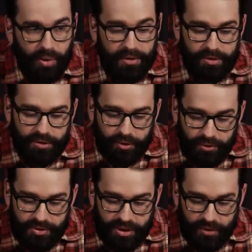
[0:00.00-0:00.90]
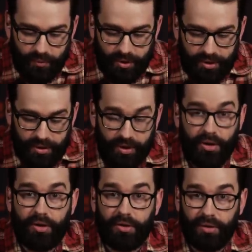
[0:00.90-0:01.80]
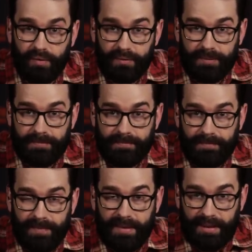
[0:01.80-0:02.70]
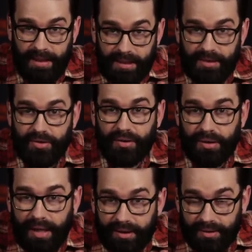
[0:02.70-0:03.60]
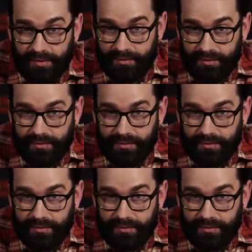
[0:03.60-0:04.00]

But you're using the word "her" in your letter